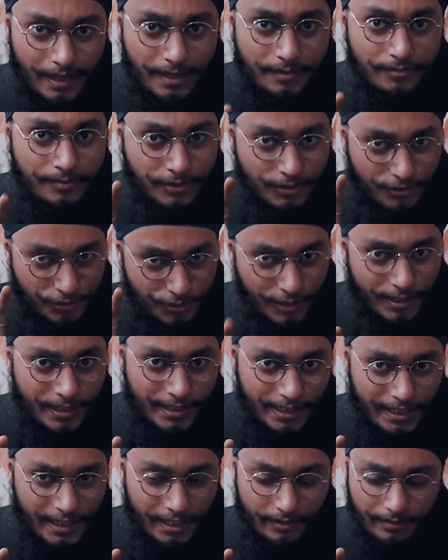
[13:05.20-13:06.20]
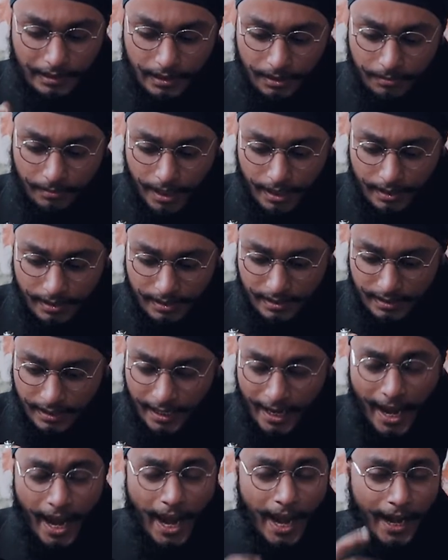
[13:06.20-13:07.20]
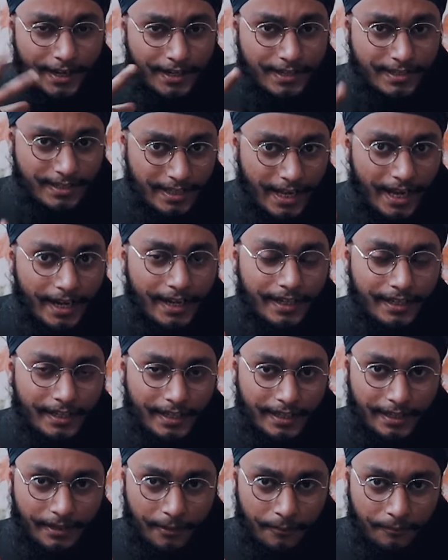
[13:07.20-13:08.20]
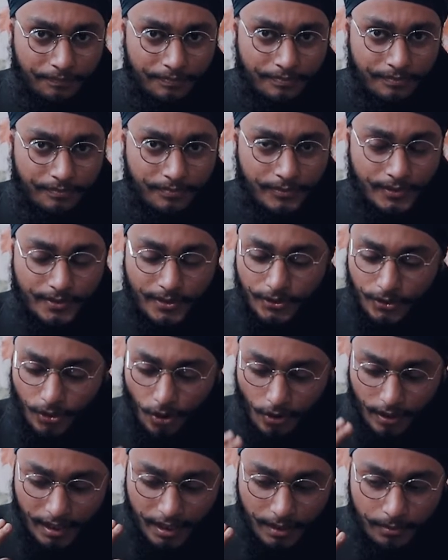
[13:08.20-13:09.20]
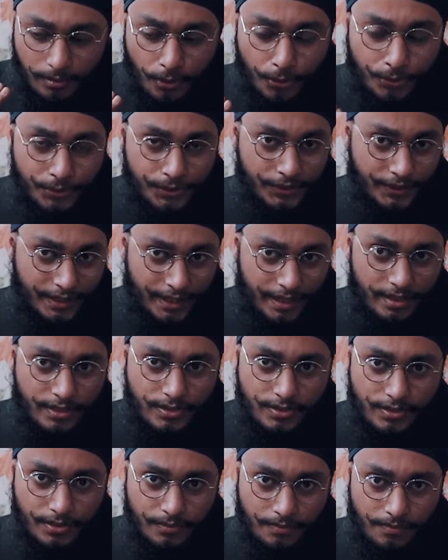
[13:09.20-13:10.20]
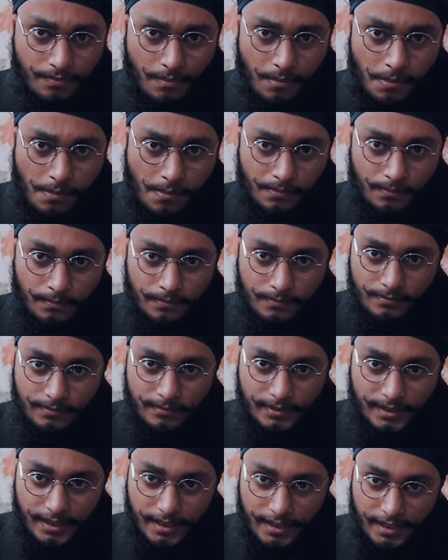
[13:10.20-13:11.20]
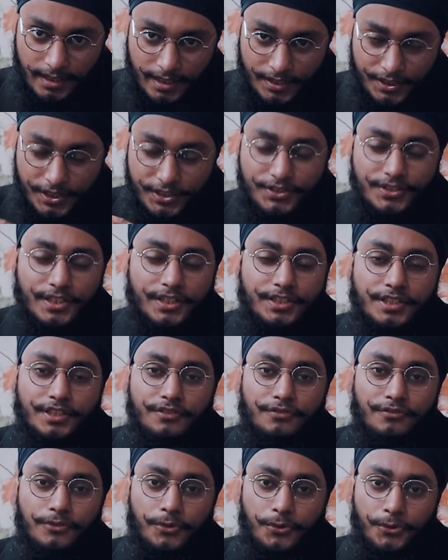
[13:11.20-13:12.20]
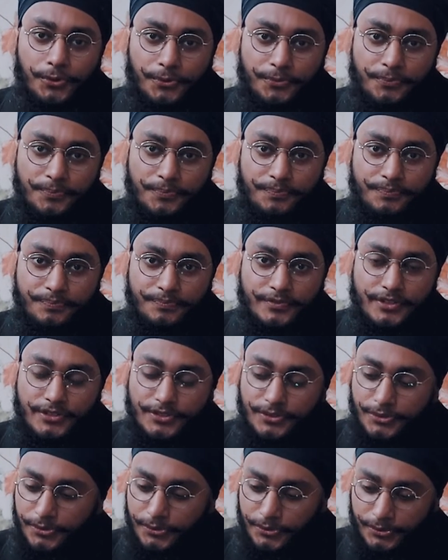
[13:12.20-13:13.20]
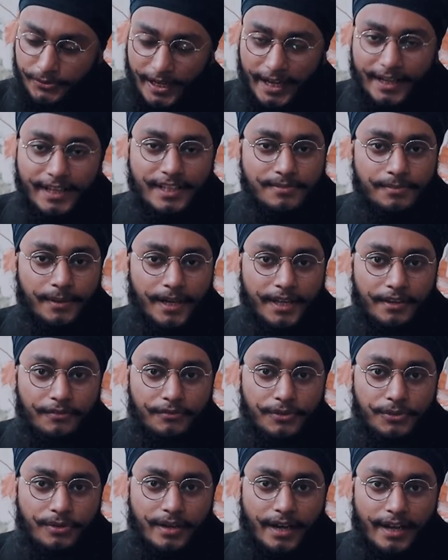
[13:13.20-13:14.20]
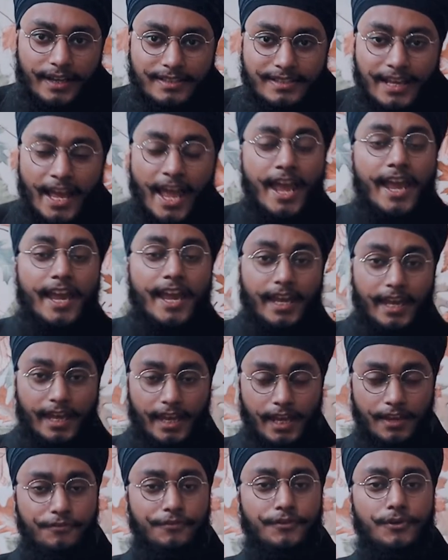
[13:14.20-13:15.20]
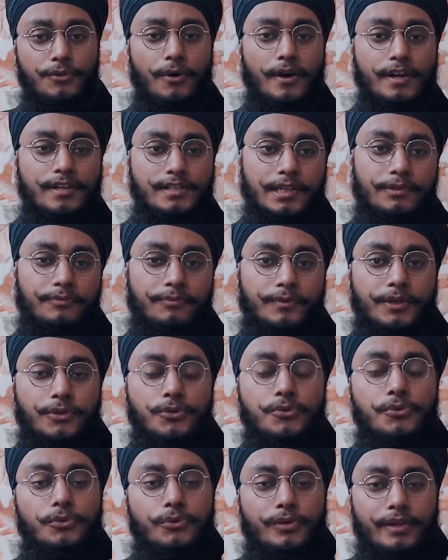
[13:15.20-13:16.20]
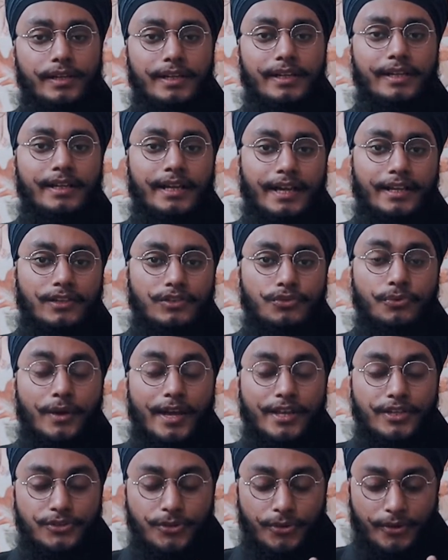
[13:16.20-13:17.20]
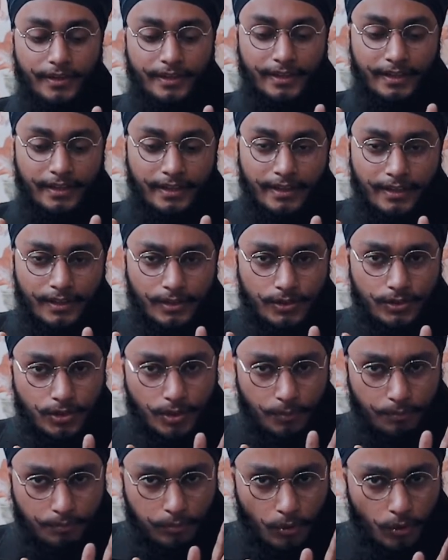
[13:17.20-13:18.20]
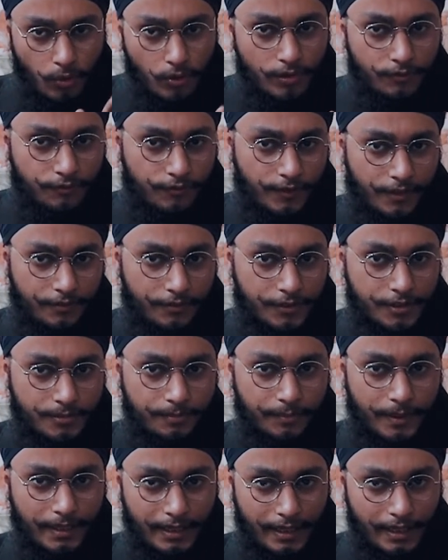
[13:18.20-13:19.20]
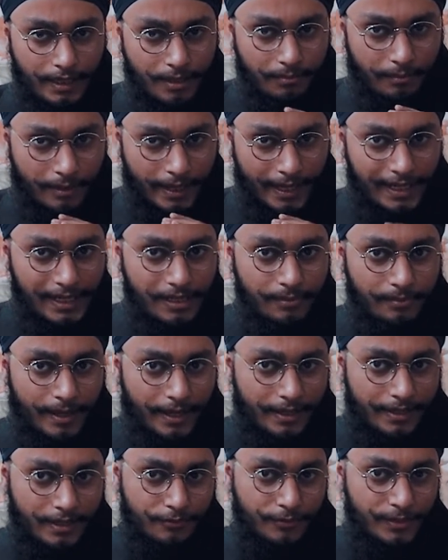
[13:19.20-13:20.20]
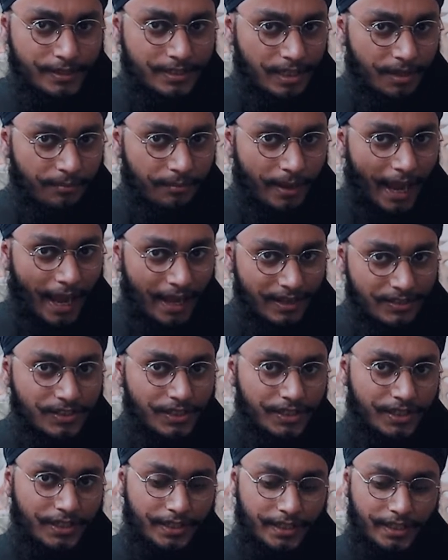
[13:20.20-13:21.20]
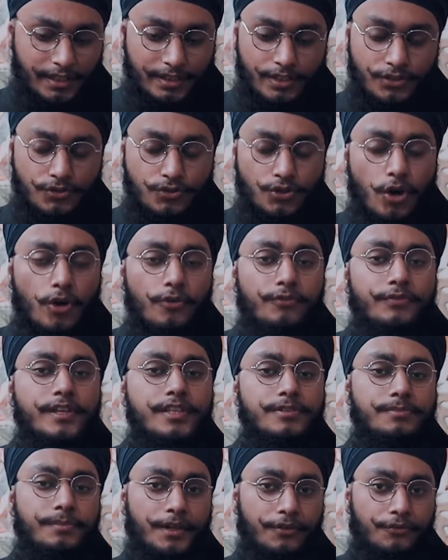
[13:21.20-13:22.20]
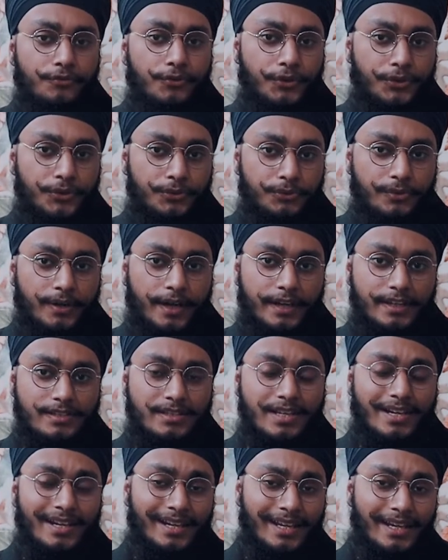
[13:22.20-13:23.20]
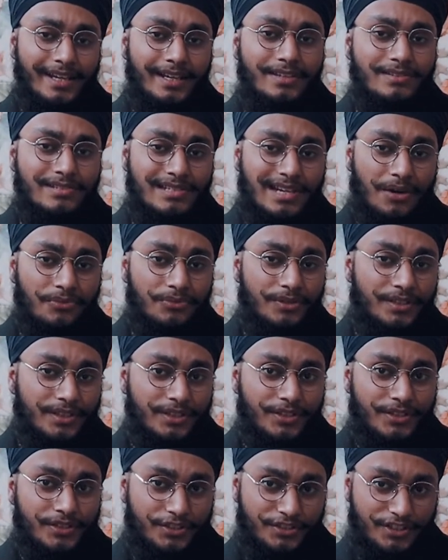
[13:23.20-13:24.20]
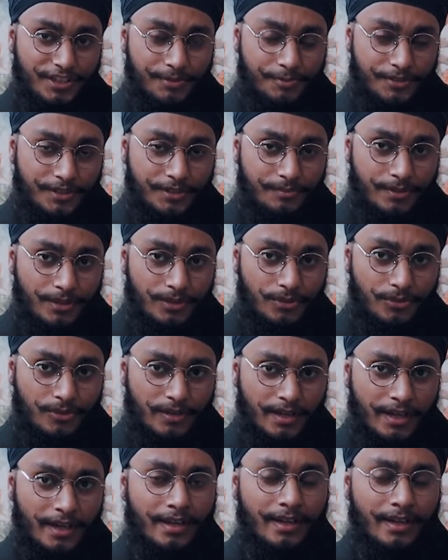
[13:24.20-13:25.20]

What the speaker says: I'm strictly giving the marks. And secondly, talking about the taste, it is touching 4. So that is my review, guys. If you are someone who really likes to enjoy the bold flavors but in a mild manner with some acidity, this coffee is meant for you guys. The link is down in the description below.